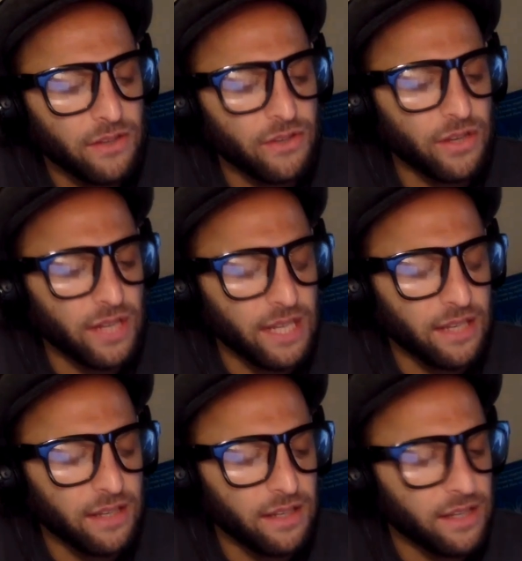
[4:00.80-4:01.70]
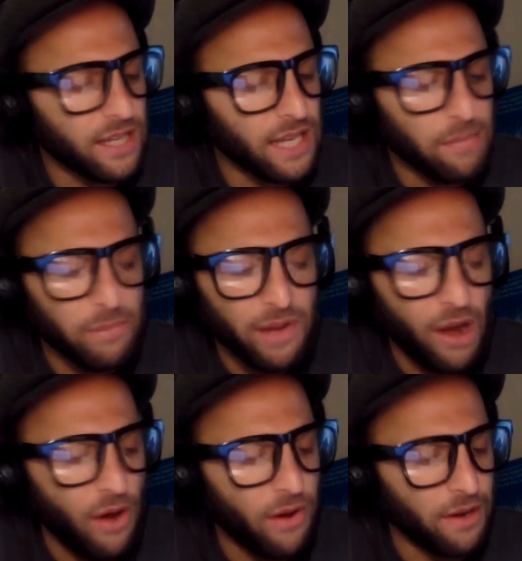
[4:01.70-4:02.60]
to keeping
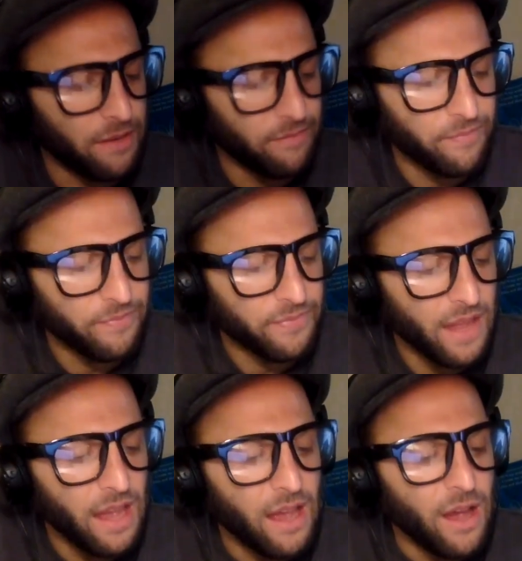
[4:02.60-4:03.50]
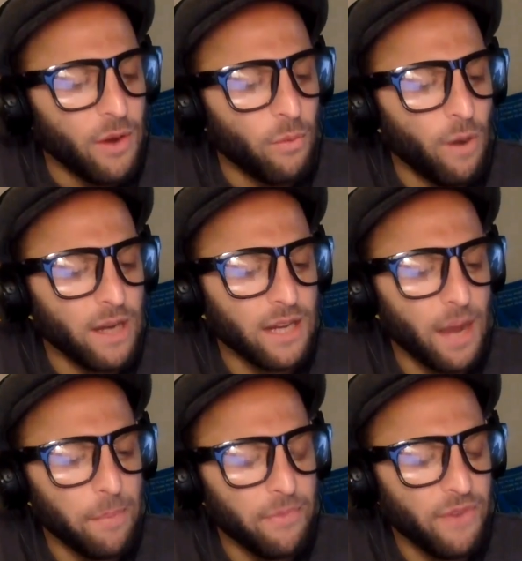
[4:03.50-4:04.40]
on. 1
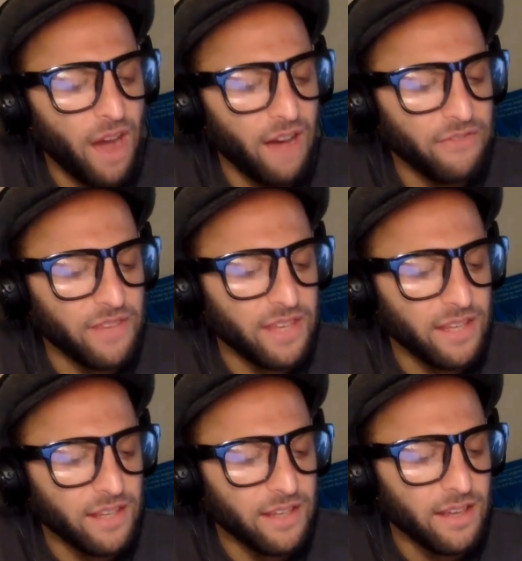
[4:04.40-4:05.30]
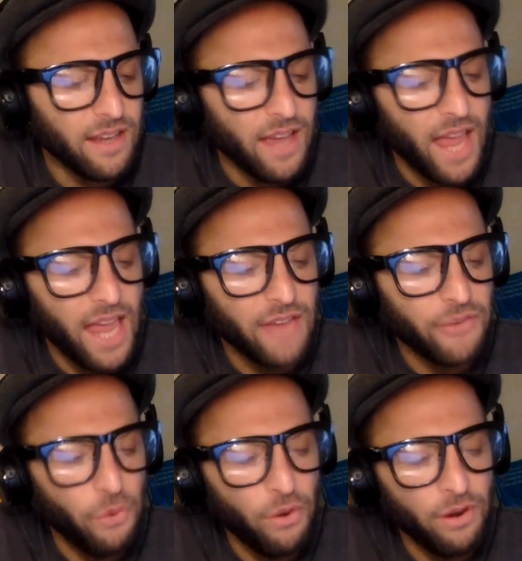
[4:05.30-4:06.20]
cup of coffee and
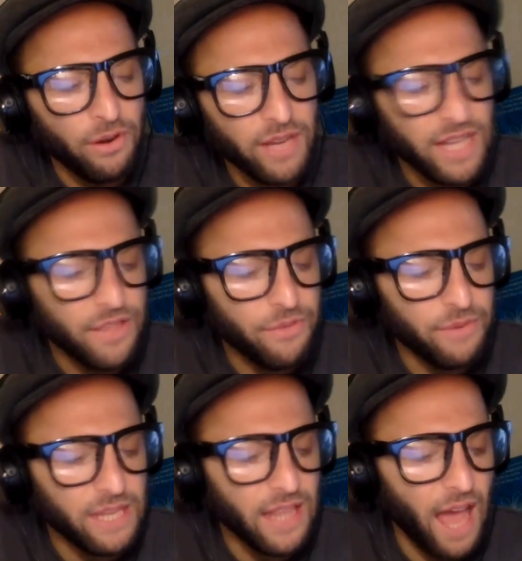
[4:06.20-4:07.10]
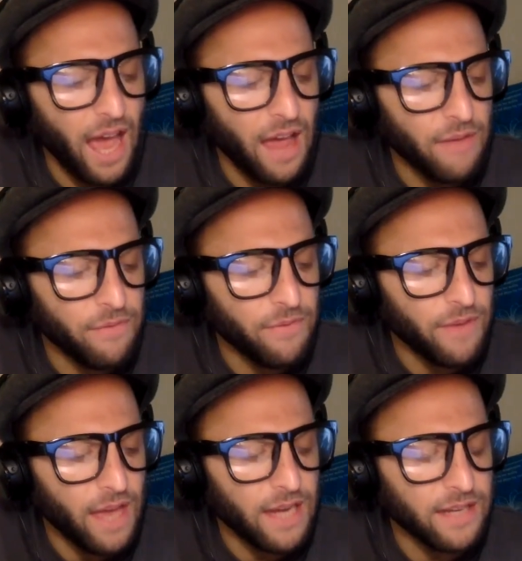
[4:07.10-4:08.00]
or E3 Live
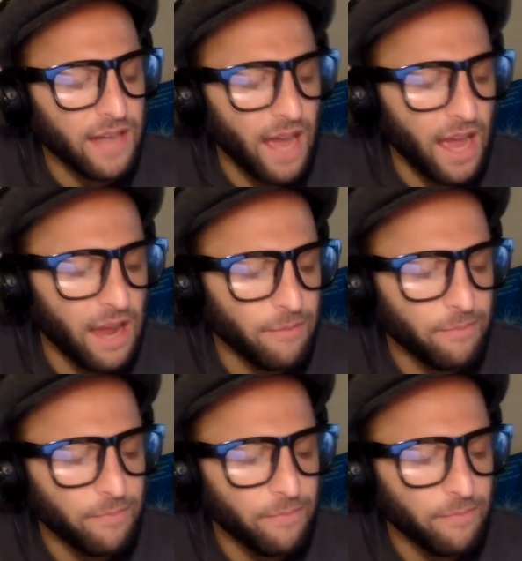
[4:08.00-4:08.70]
at a time.